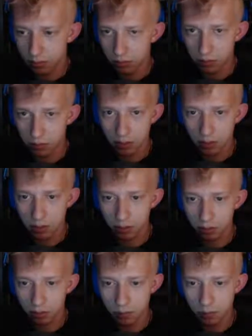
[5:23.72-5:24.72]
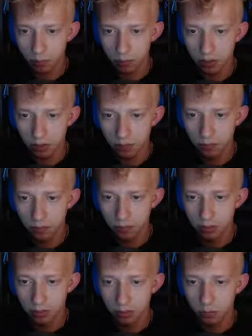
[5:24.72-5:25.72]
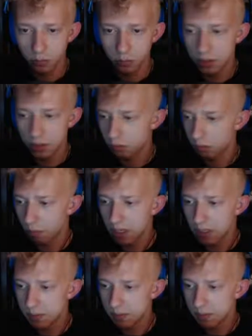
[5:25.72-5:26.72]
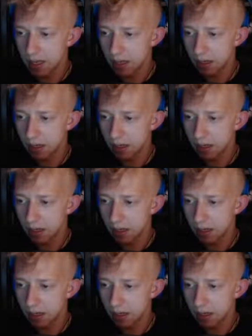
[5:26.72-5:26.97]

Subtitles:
Okay, we got a Creeping Widow. Which reminds me, man,